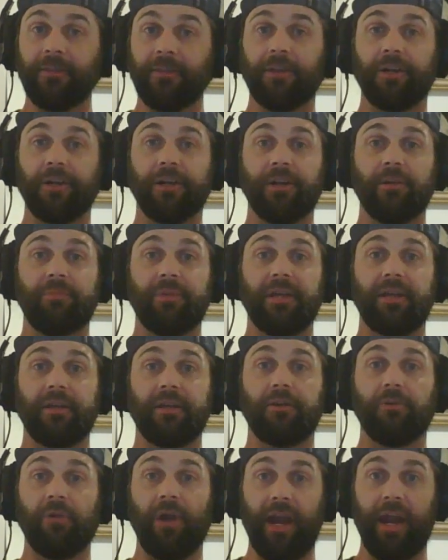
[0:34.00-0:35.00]
They're going to be
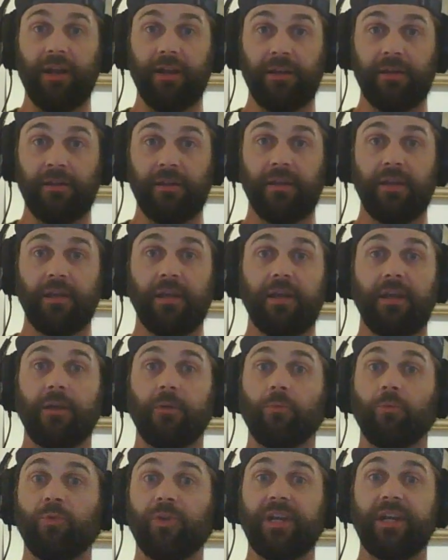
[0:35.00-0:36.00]
graded,
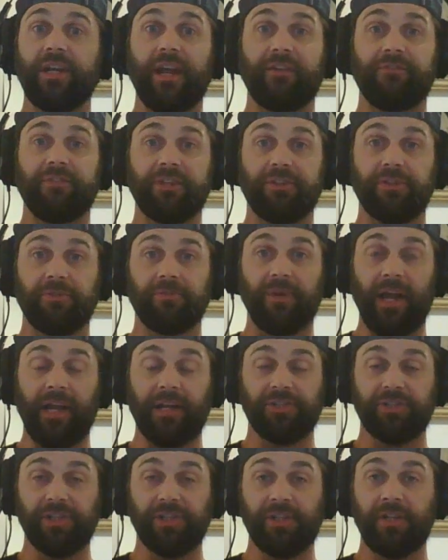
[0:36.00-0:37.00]
read every
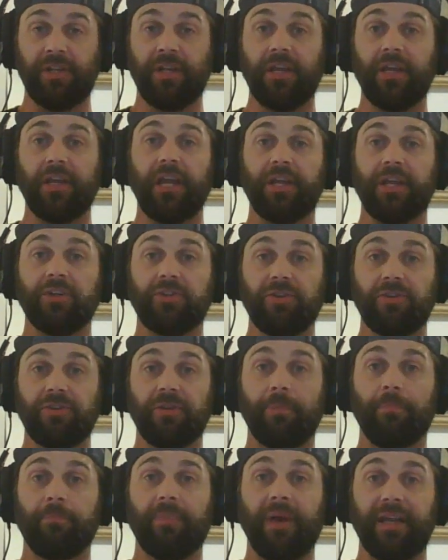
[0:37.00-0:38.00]
direction, and do
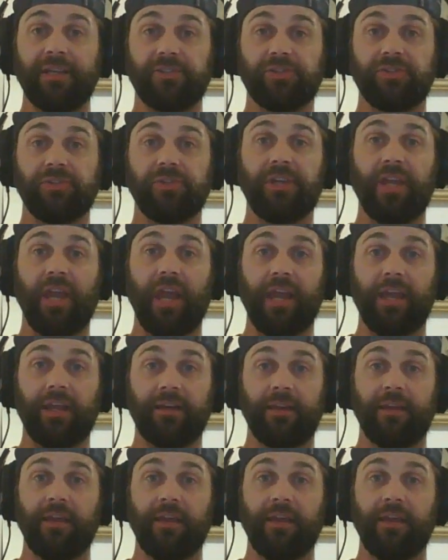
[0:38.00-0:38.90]
the best you can.